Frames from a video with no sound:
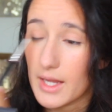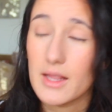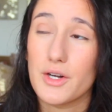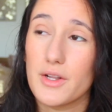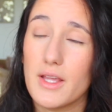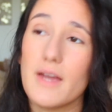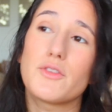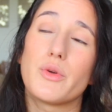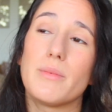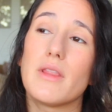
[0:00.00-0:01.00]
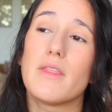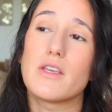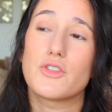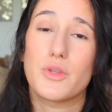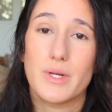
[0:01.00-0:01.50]
I literally have to repeat
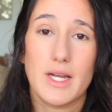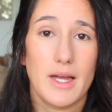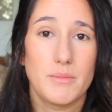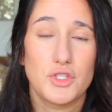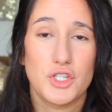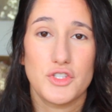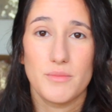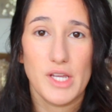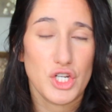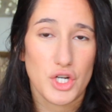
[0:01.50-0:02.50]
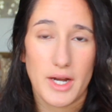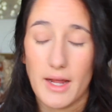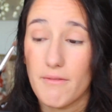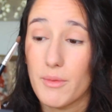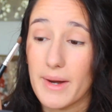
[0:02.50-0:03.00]
things three times just to make sure I
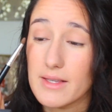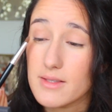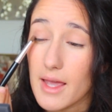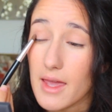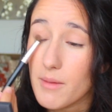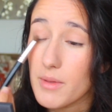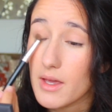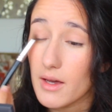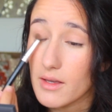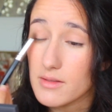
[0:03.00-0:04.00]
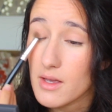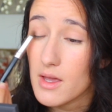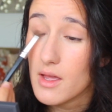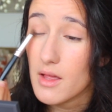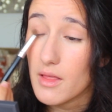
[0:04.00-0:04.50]
have the right take because
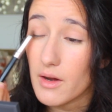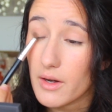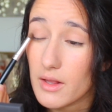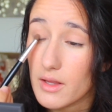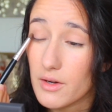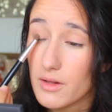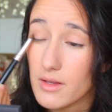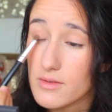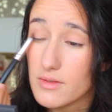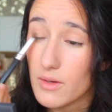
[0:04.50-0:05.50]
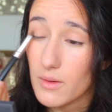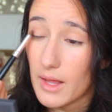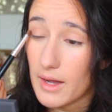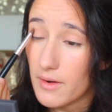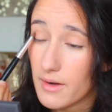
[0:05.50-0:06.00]
they're literally so
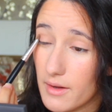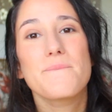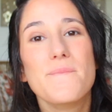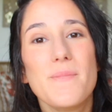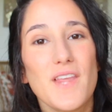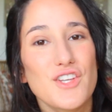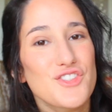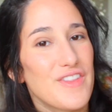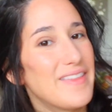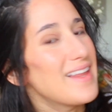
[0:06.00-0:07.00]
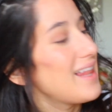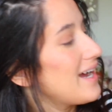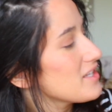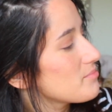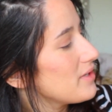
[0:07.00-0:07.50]
loud. So then the
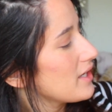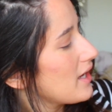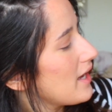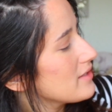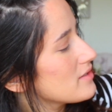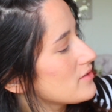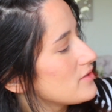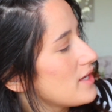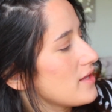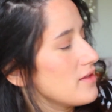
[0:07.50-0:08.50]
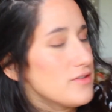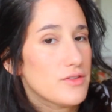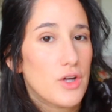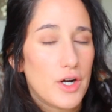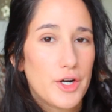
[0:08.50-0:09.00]
last bit, guys, is to take this
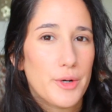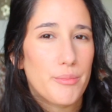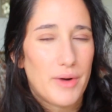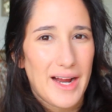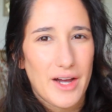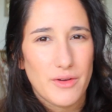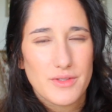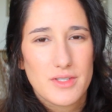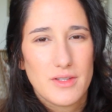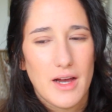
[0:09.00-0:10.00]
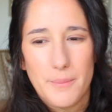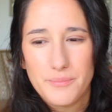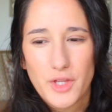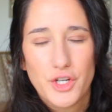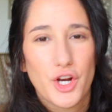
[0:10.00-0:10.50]
darker brown,
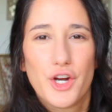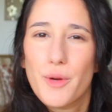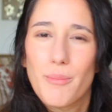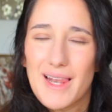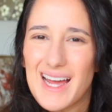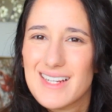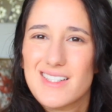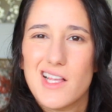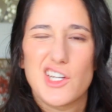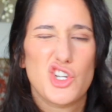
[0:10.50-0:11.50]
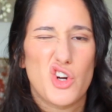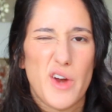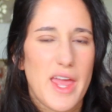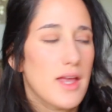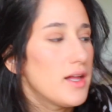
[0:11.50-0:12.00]
um, darker black slash
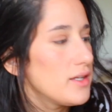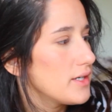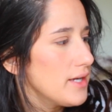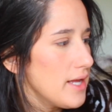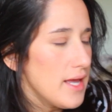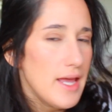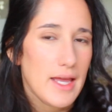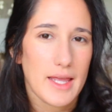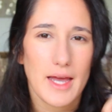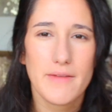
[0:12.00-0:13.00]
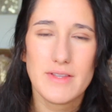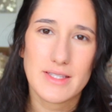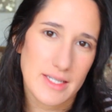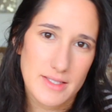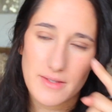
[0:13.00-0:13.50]
gray color and kind of
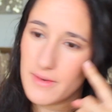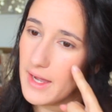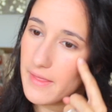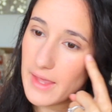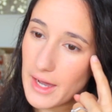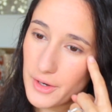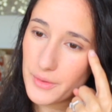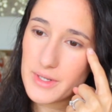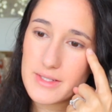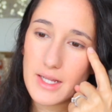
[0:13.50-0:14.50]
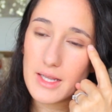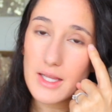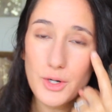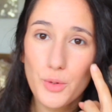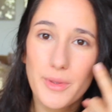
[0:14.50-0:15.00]
intensify the outer crease a
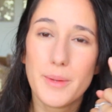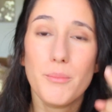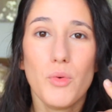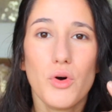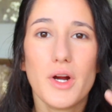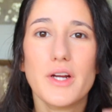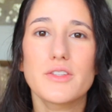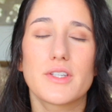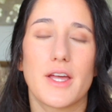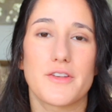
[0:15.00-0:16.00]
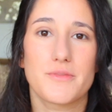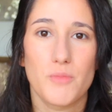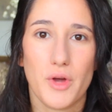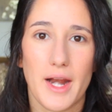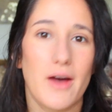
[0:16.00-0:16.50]
little bit more to kind of
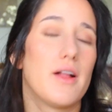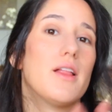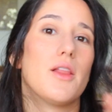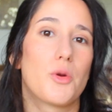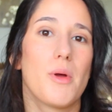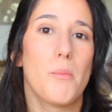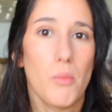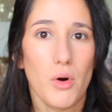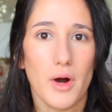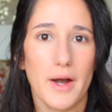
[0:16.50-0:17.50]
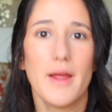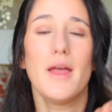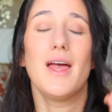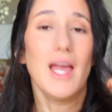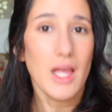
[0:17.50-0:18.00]
smoke it out a little bit more.
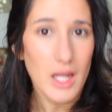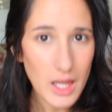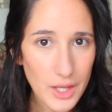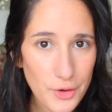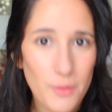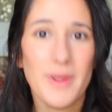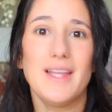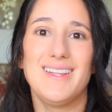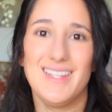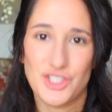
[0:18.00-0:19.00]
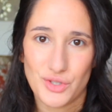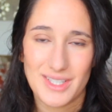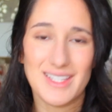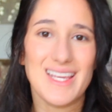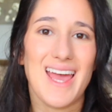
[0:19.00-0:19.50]
Little bit
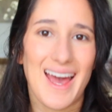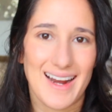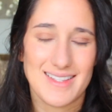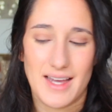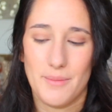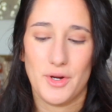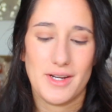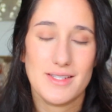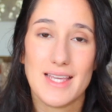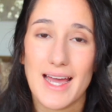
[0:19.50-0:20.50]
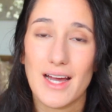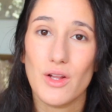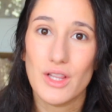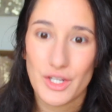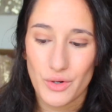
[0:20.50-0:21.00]
literally at a time. You're going to see
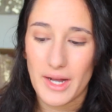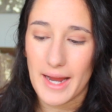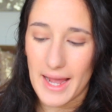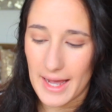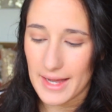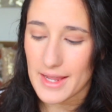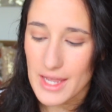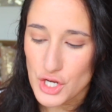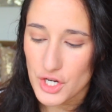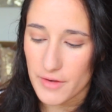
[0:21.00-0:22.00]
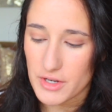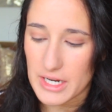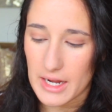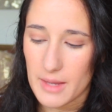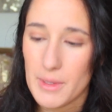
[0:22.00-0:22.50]
how little I add each and every
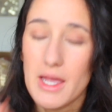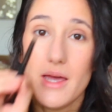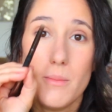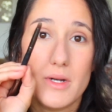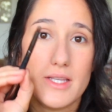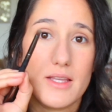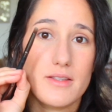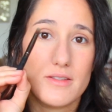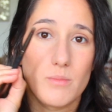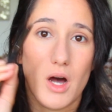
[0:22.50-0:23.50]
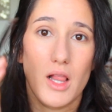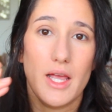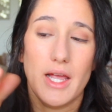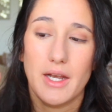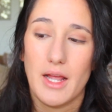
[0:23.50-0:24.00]
time. I'm going to take the small
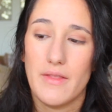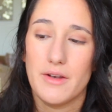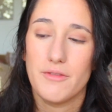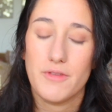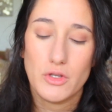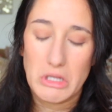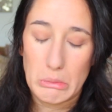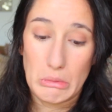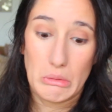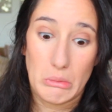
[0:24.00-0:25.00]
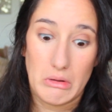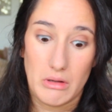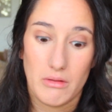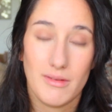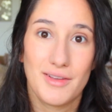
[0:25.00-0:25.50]
end and then diffuse it,
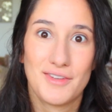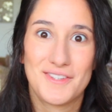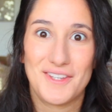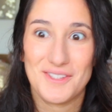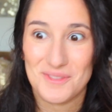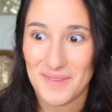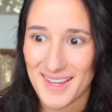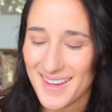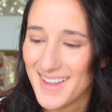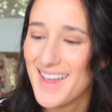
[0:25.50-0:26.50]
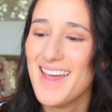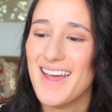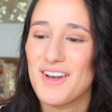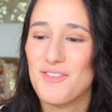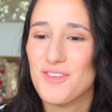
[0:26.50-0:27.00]
oh, oh, excuse me,
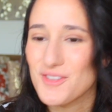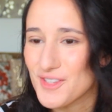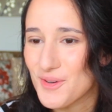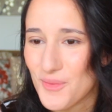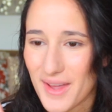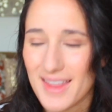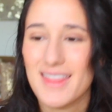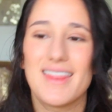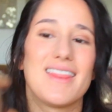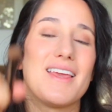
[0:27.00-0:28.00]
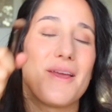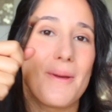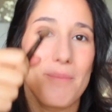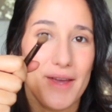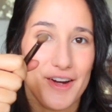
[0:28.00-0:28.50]
and diffuse it with
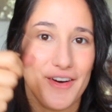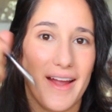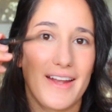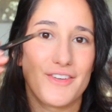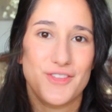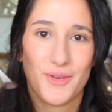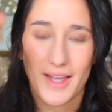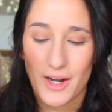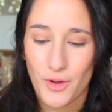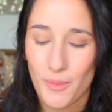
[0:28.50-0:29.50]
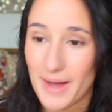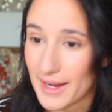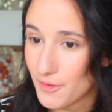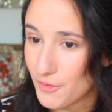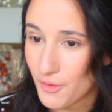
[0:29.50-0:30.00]
the bigger end. So kind of go
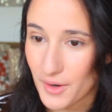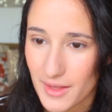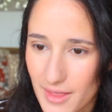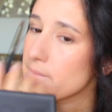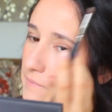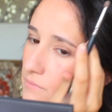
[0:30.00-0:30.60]
back and forth.